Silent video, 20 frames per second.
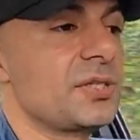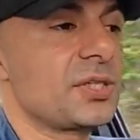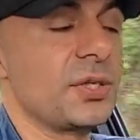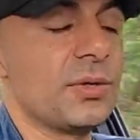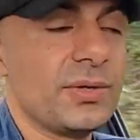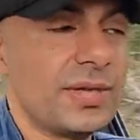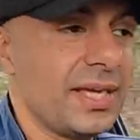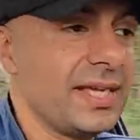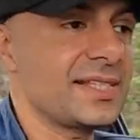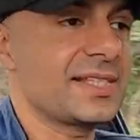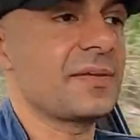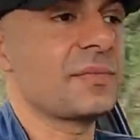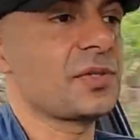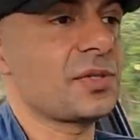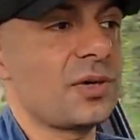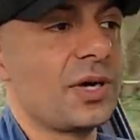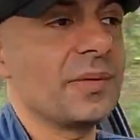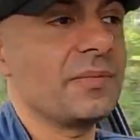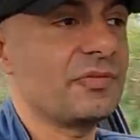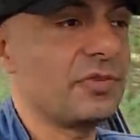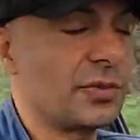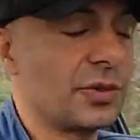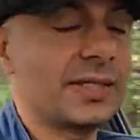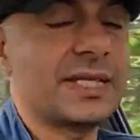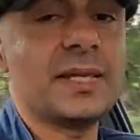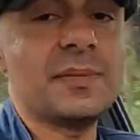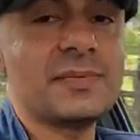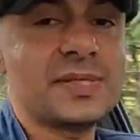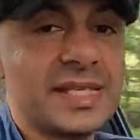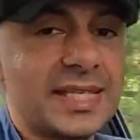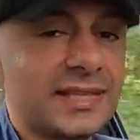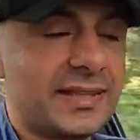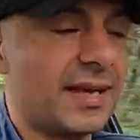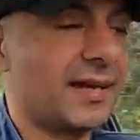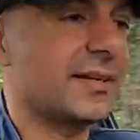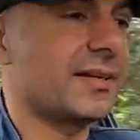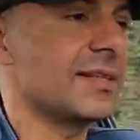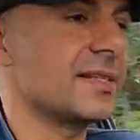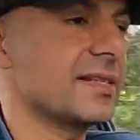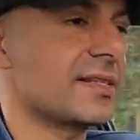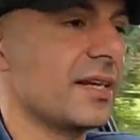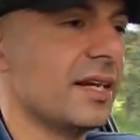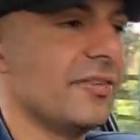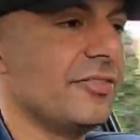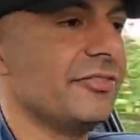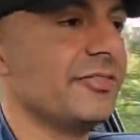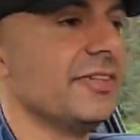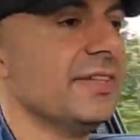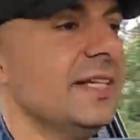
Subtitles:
So hit subscribe if you want to keep seeing that kind of stuff.